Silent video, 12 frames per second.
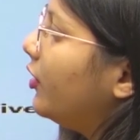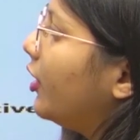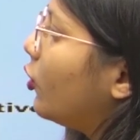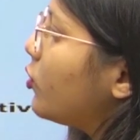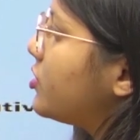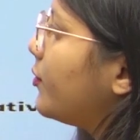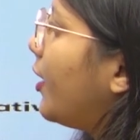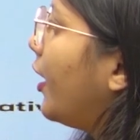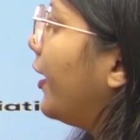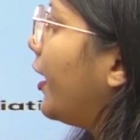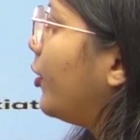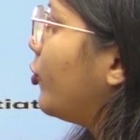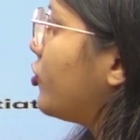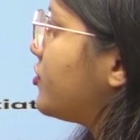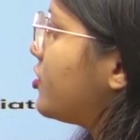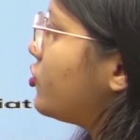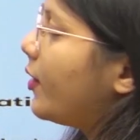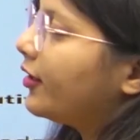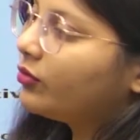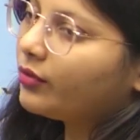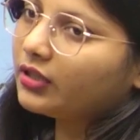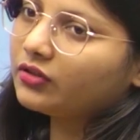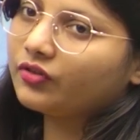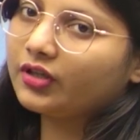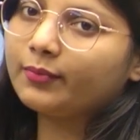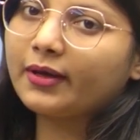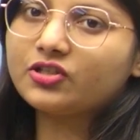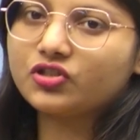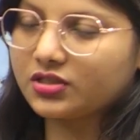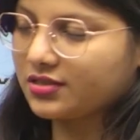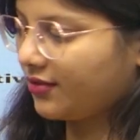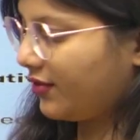Hiroshima AI process 2023 by G7.